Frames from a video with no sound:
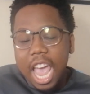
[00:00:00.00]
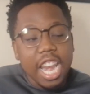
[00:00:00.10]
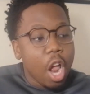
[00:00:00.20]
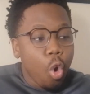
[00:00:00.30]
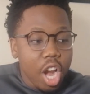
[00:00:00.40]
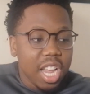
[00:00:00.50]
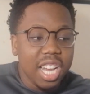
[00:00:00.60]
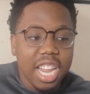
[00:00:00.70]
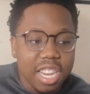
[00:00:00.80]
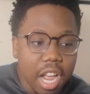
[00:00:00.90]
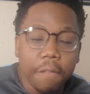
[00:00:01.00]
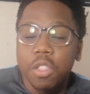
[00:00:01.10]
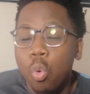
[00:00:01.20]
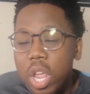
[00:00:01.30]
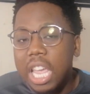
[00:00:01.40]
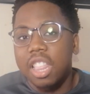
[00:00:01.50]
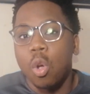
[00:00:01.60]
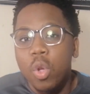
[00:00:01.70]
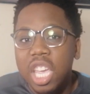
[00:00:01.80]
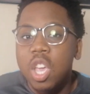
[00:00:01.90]
And ironically enough, the
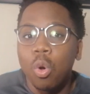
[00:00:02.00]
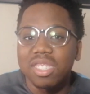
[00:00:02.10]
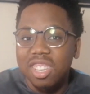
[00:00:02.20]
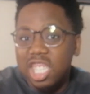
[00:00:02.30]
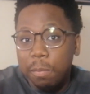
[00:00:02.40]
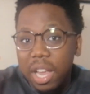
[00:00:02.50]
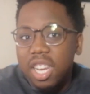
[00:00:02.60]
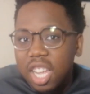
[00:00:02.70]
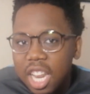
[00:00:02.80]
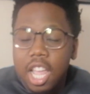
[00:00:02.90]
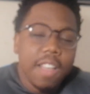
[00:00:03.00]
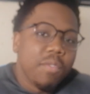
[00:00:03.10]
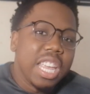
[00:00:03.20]
week he was suspended,